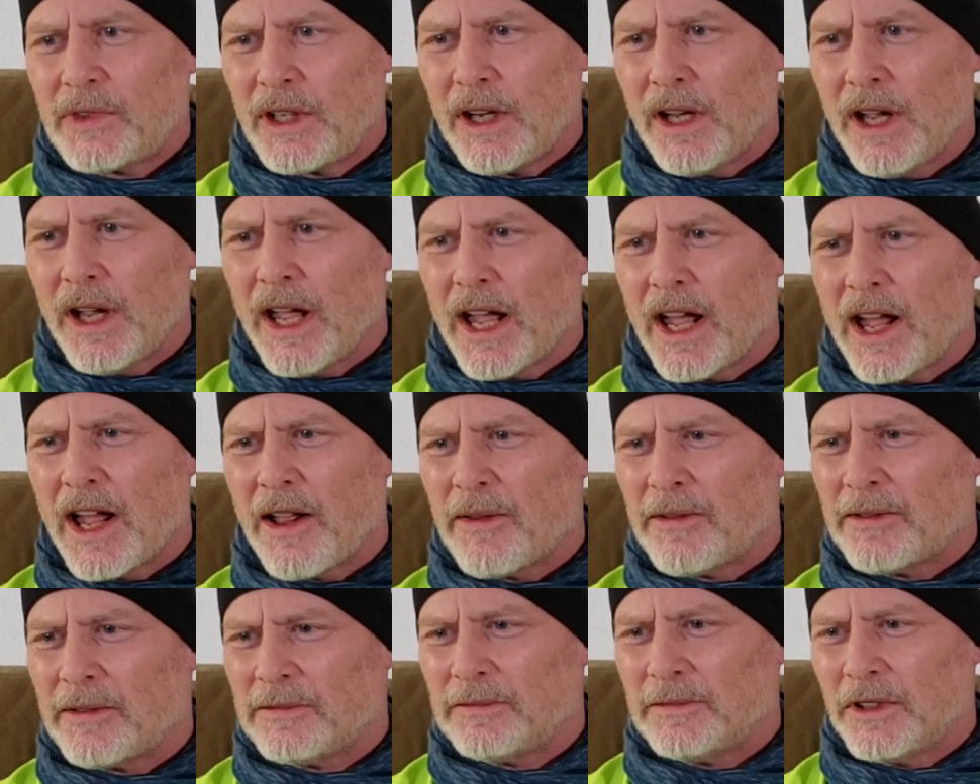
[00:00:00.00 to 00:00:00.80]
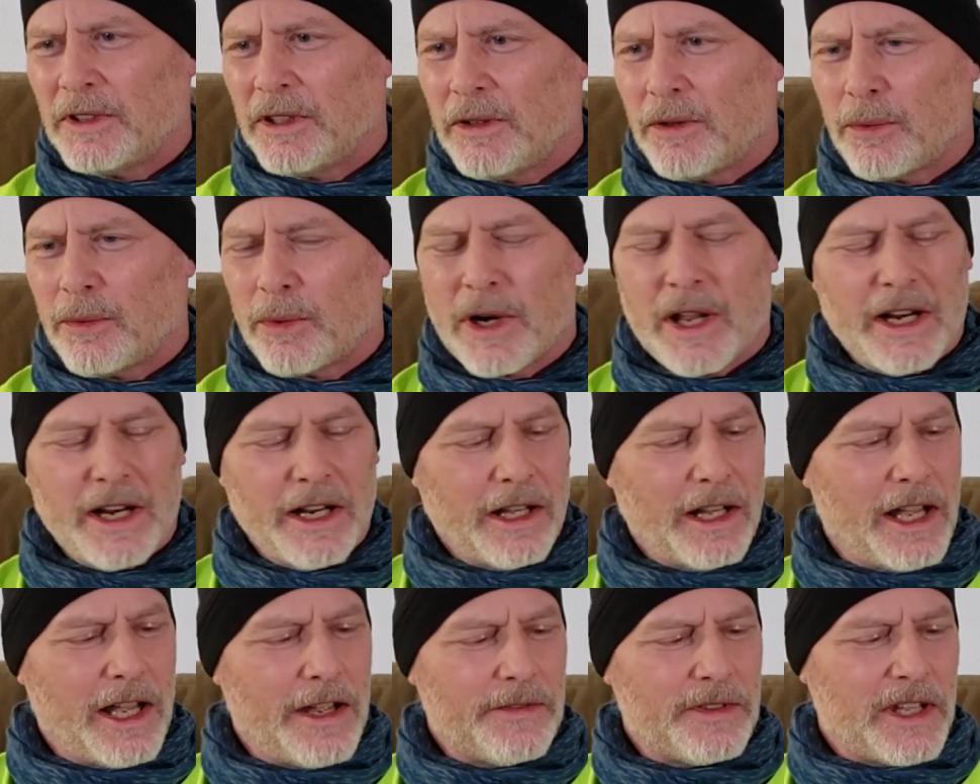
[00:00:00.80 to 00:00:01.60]
The
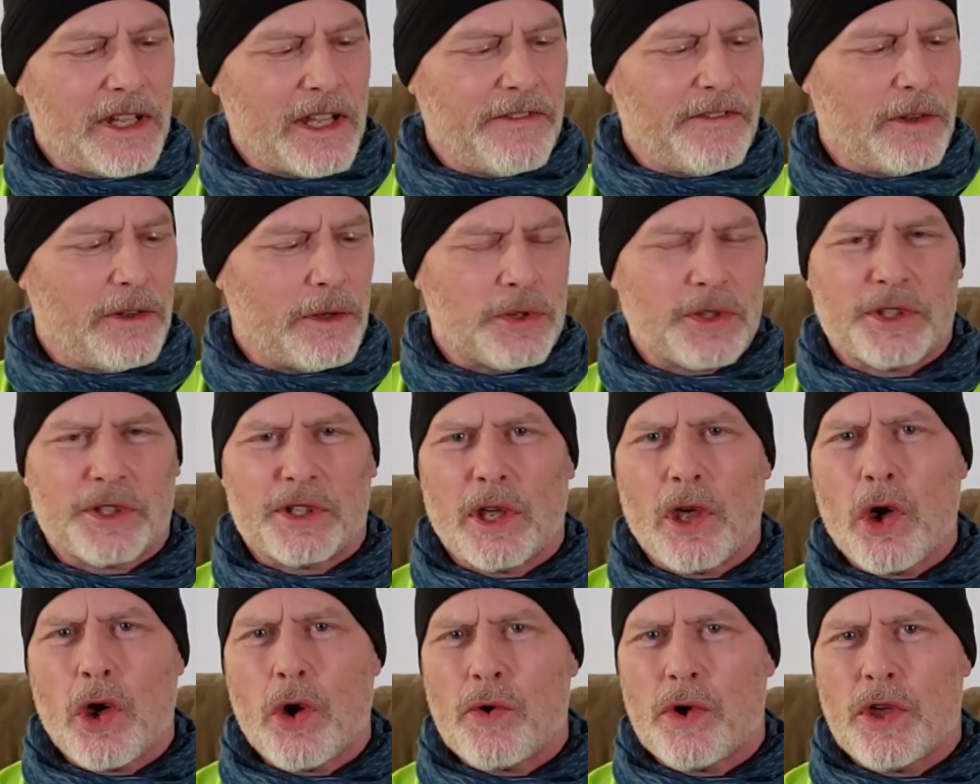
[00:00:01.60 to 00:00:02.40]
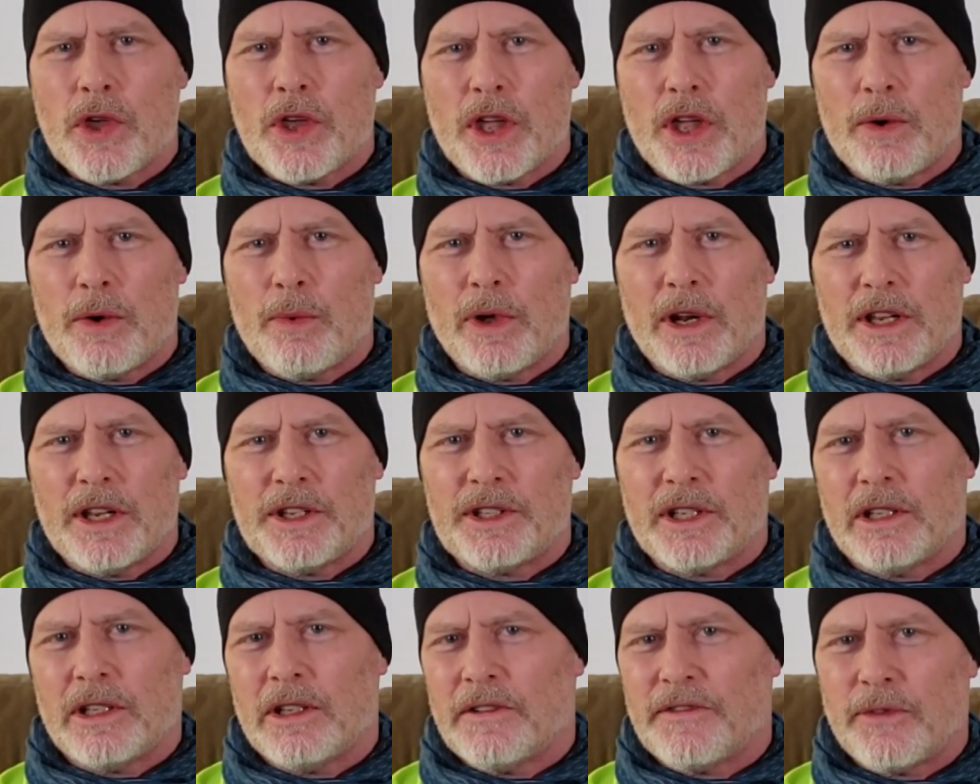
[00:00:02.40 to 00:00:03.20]
running gloves, they feel so good when
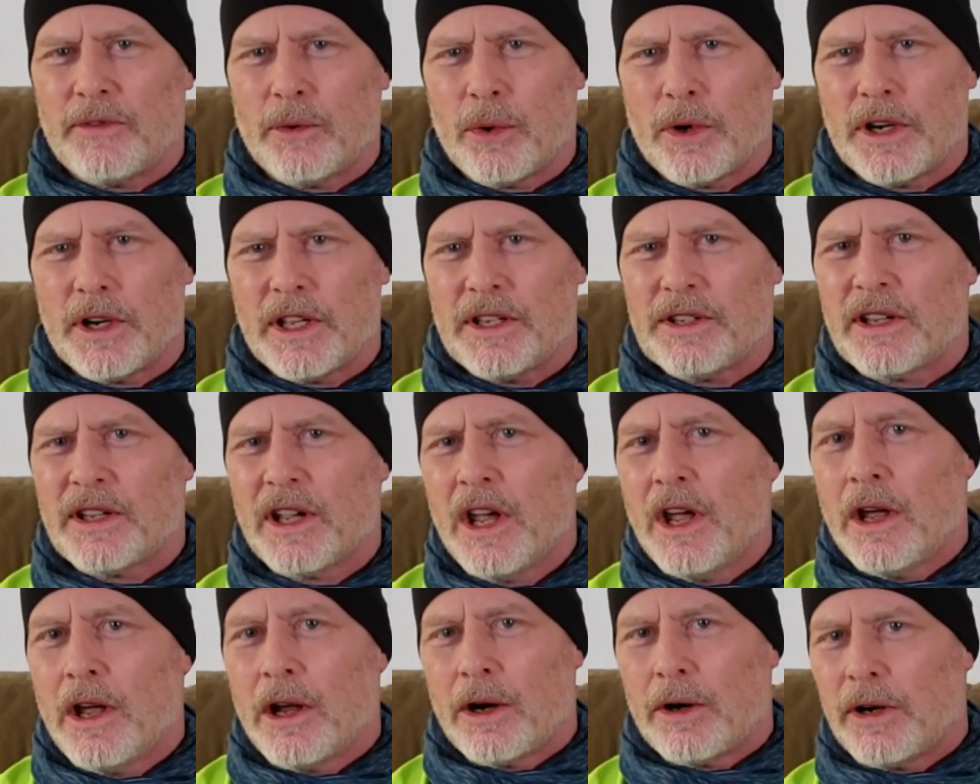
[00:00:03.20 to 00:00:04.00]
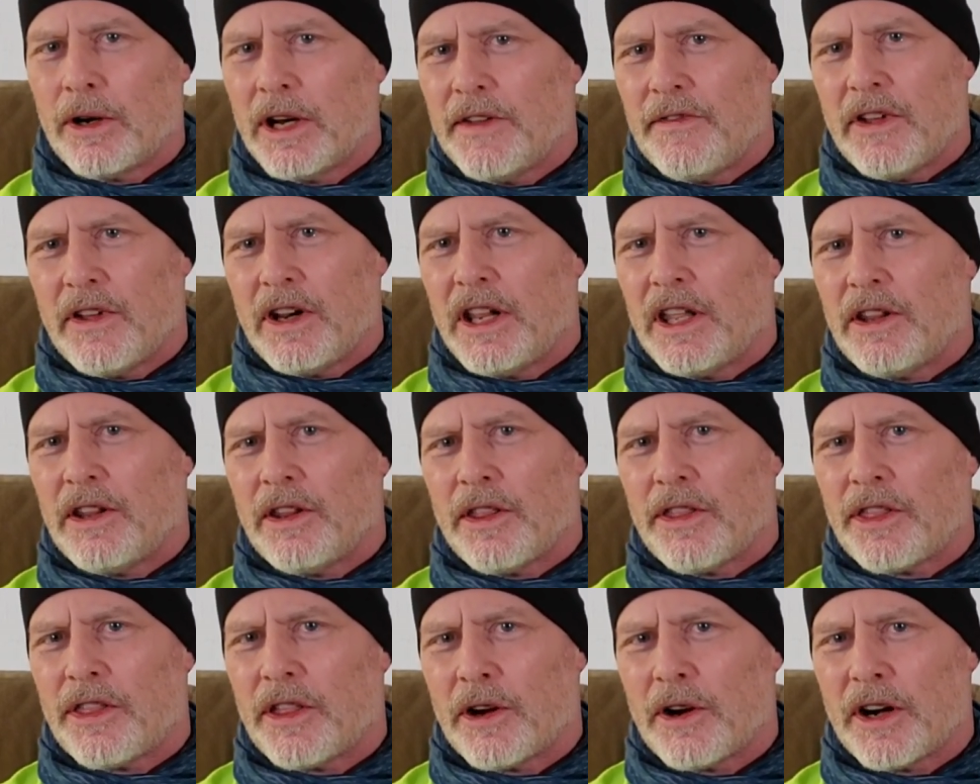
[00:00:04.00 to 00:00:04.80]
it's in the 40s or even in
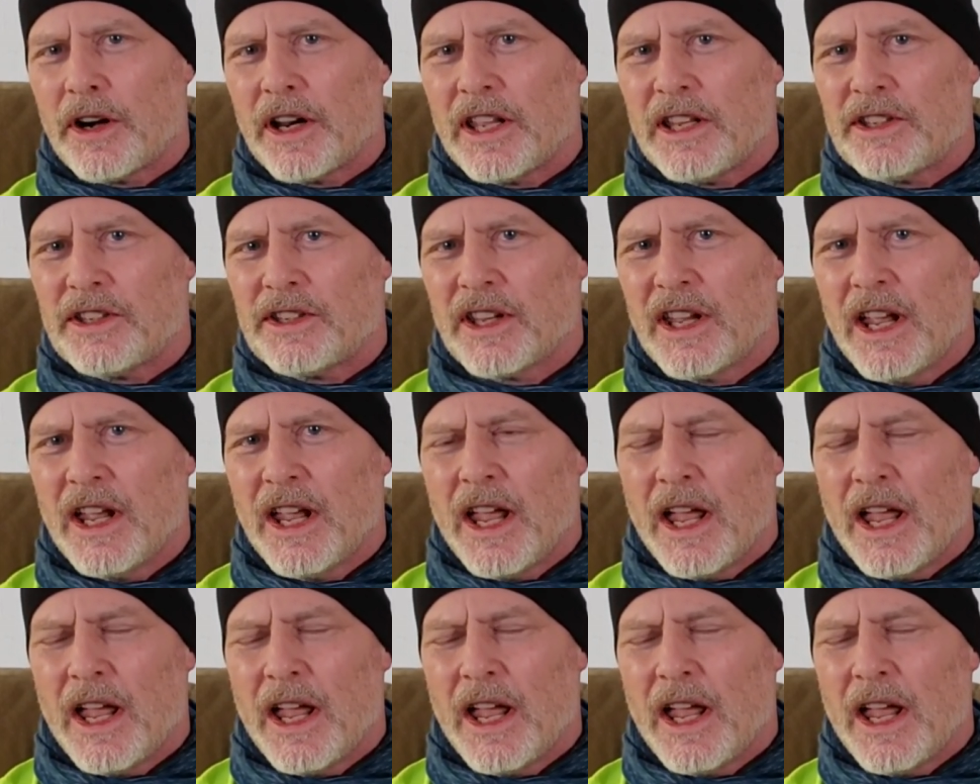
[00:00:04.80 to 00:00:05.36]
the 30s,